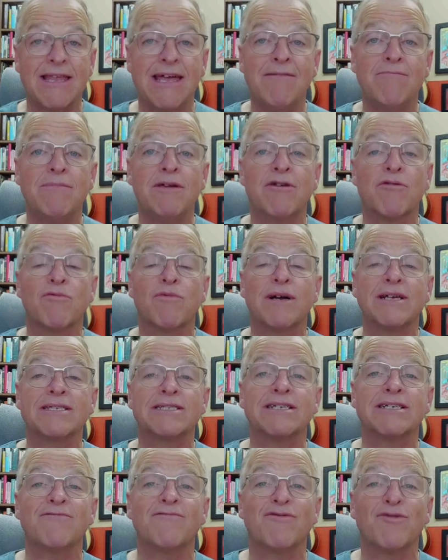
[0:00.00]
They've been
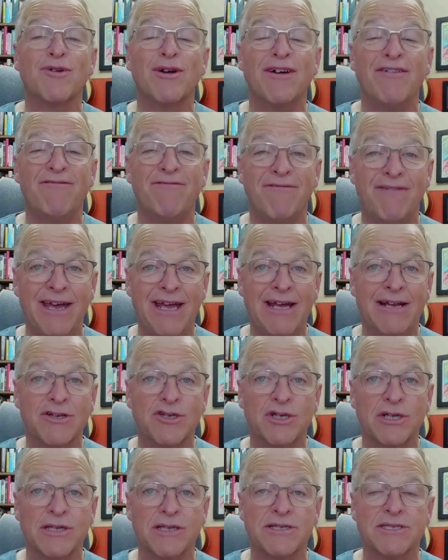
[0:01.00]
arrested for
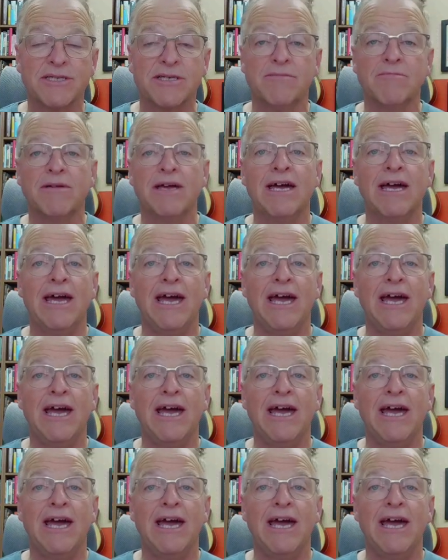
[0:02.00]
evangelism